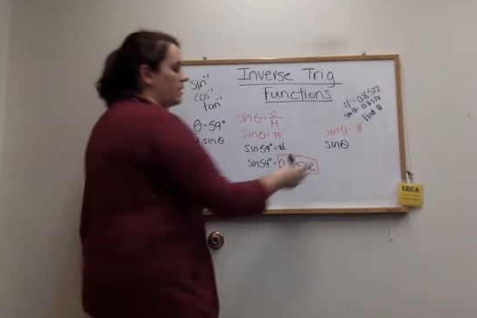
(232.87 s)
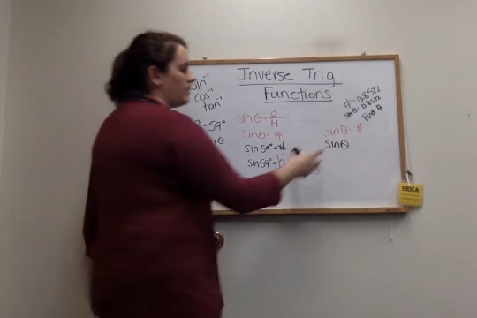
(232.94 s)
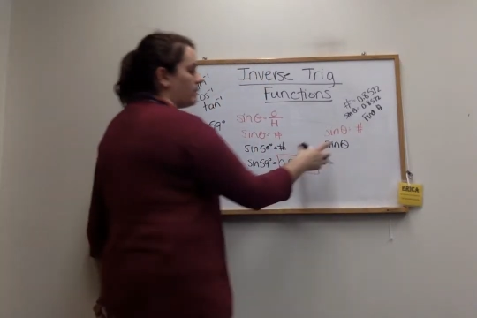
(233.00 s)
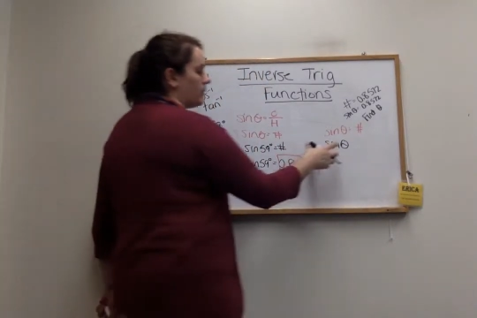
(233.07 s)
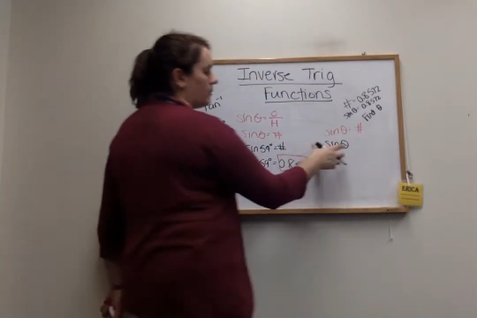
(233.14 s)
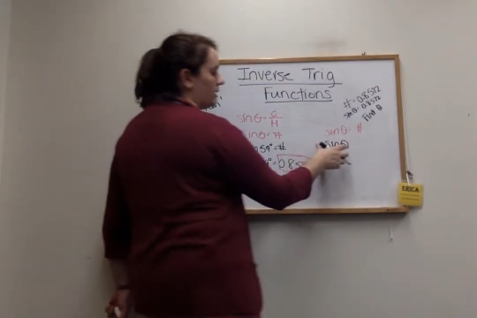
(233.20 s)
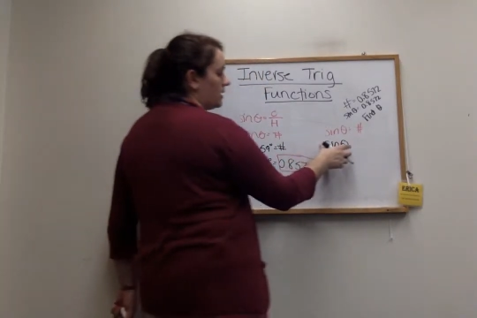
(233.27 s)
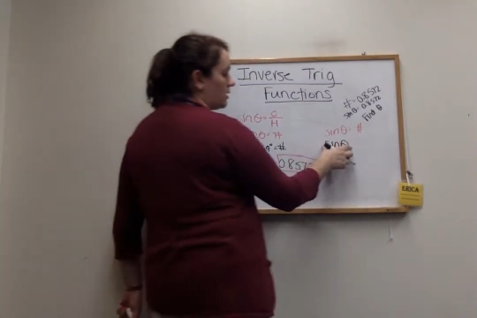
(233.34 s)

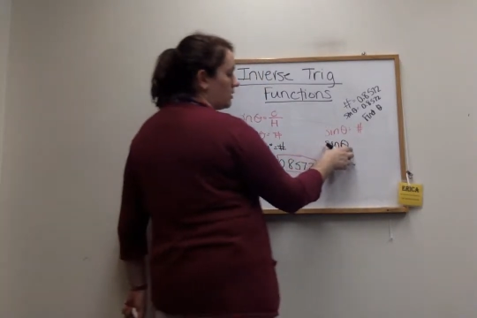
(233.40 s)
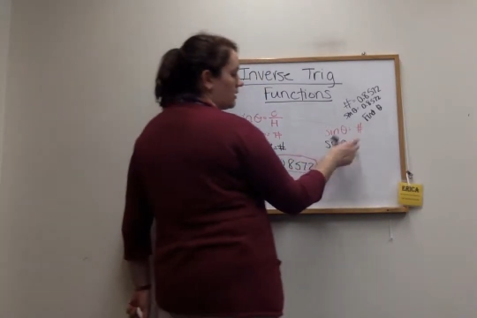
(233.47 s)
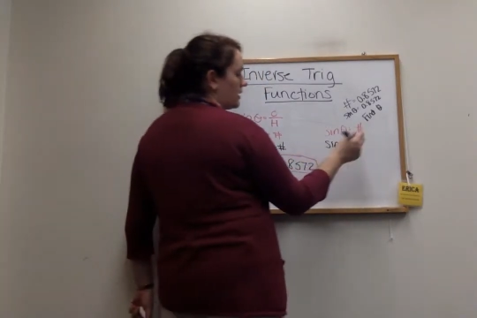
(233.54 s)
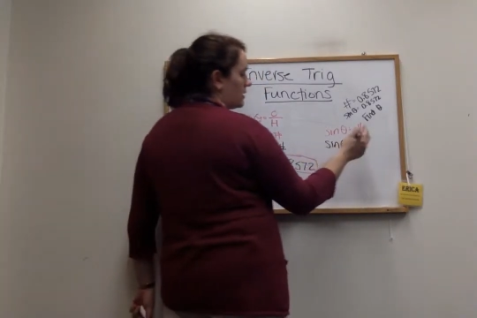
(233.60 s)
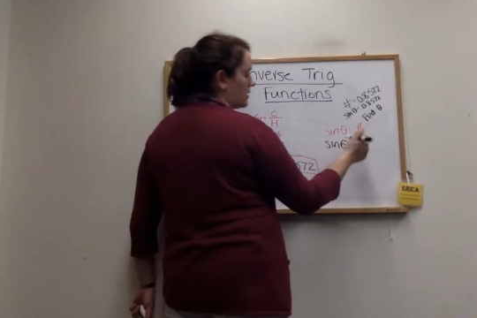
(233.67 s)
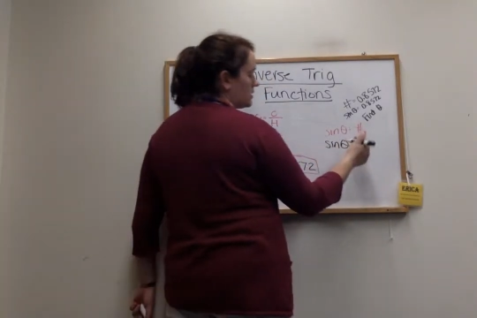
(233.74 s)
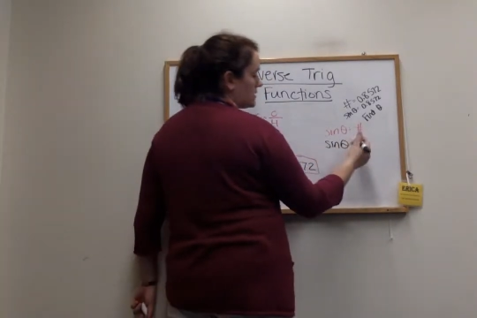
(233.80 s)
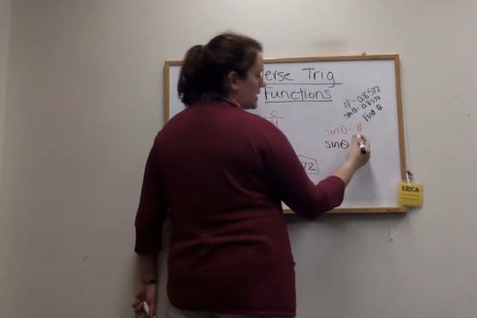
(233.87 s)
but we know
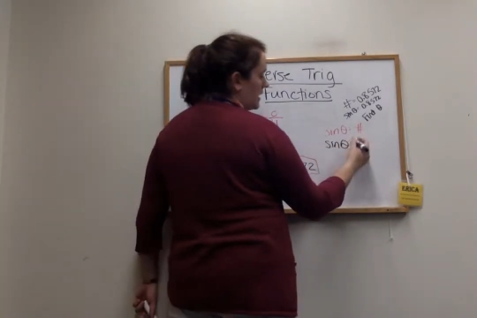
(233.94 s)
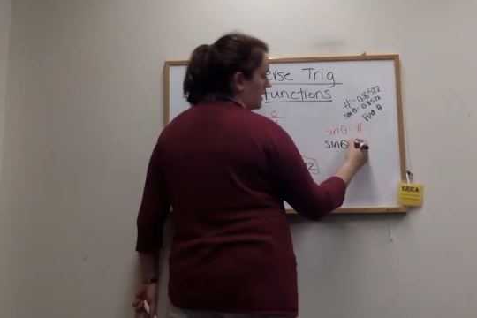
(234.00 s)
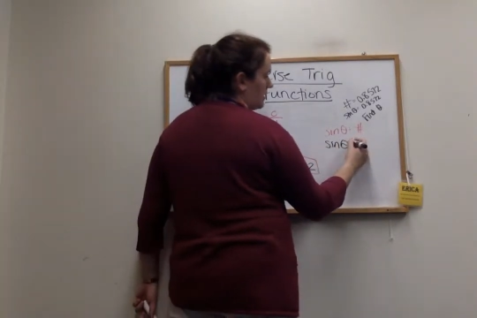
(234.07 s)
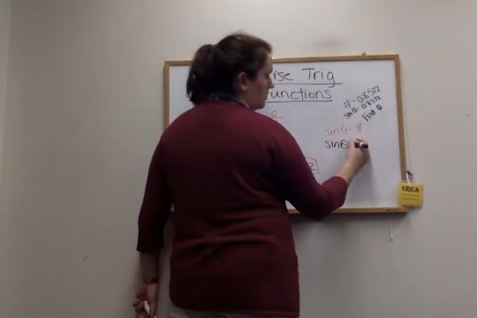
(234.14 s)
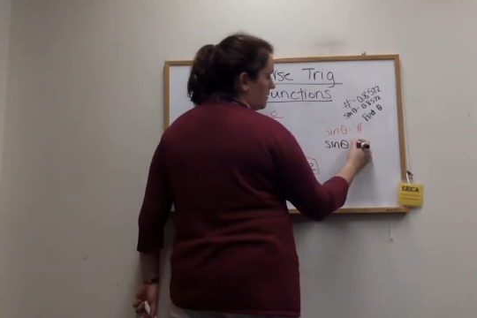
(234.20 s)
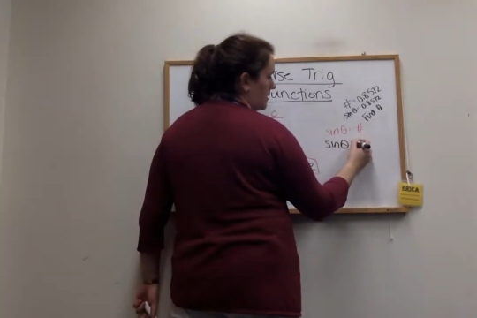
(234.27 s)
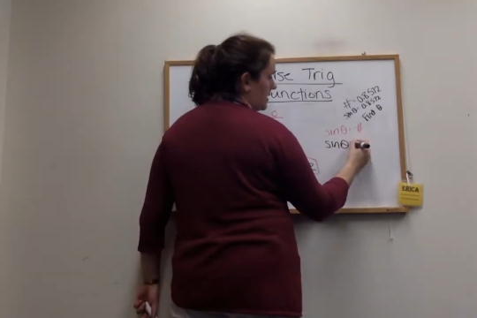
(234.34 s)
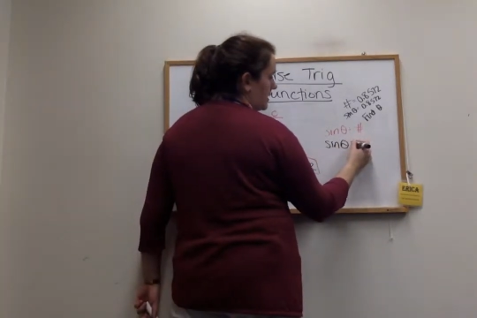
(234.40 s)
that the sine
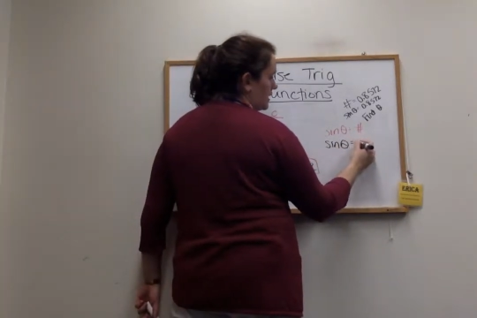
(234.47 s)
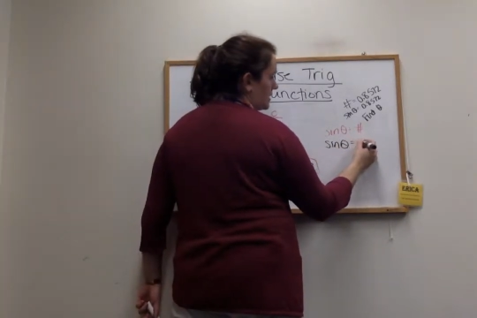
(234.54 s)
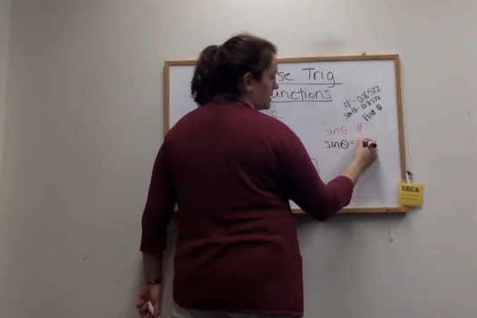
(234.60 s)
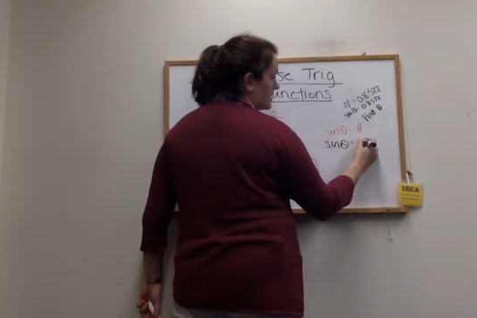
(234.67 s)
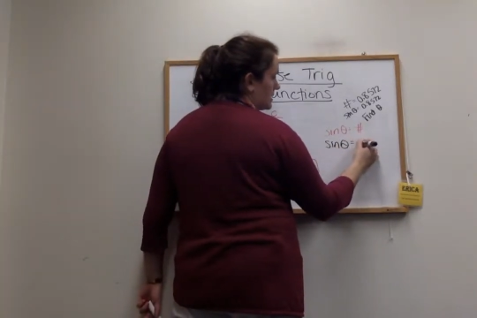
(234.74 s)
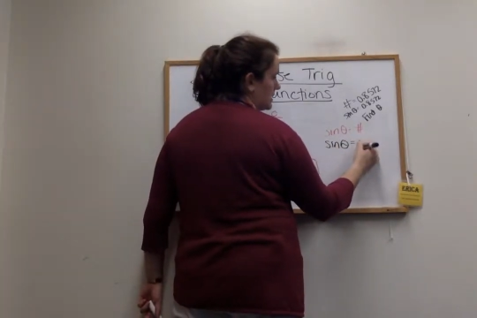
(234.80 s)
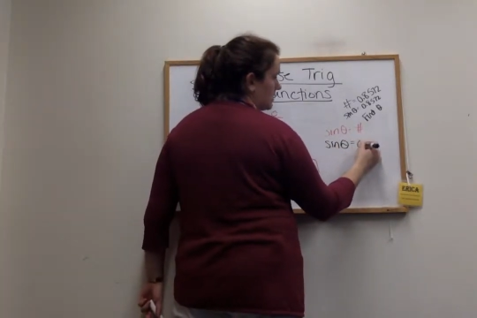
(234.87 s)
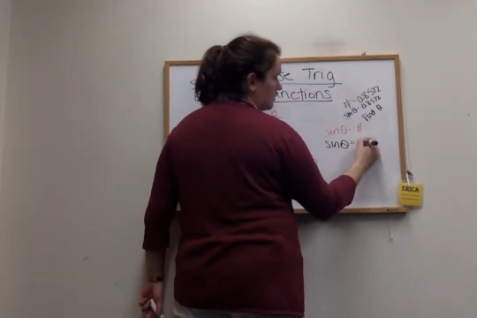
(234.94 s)
of theta
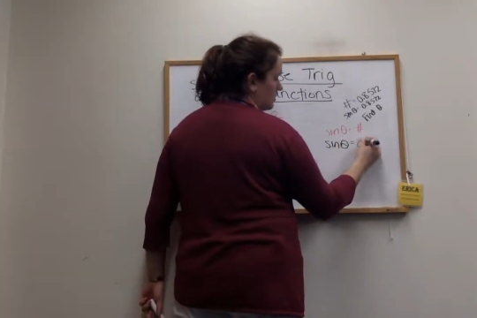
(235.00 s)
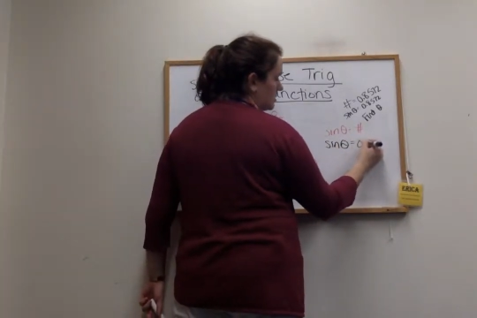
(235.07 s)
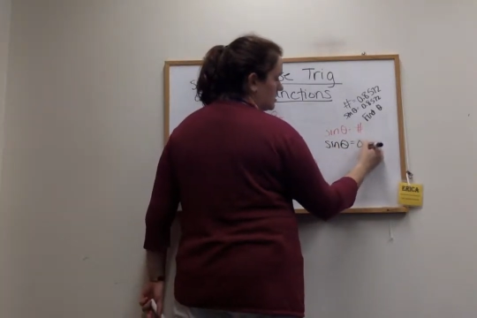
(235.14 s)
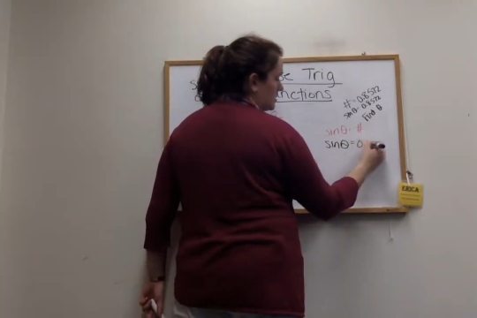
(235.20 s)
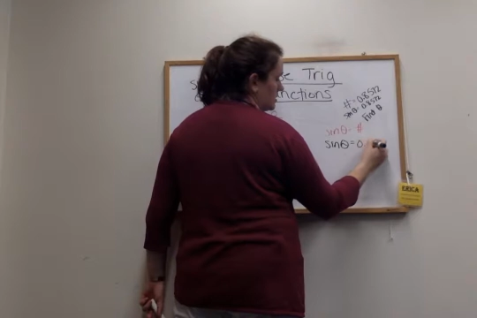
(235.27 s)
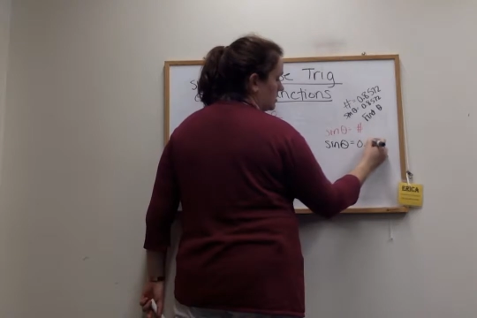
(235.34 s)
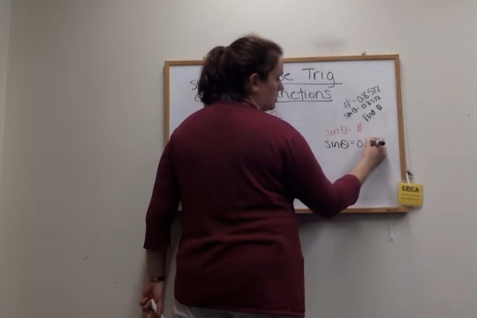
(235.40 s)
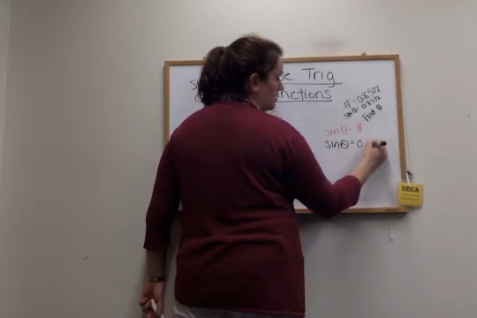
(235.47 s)
is equal
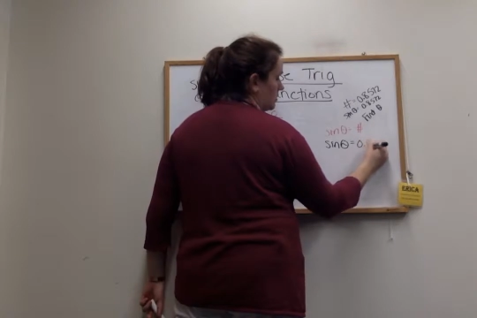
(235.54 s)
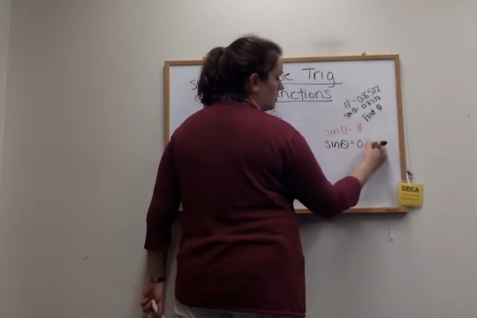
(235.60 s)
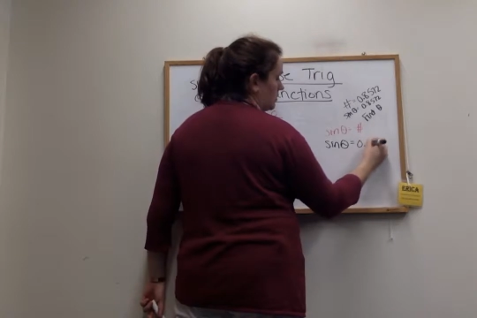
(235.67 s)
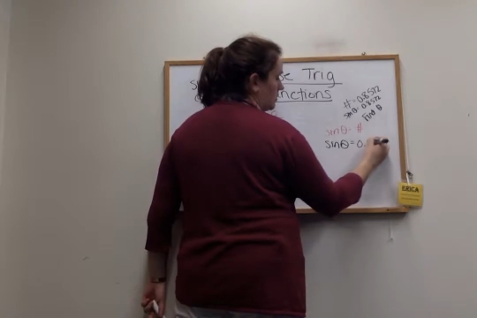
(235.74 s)
to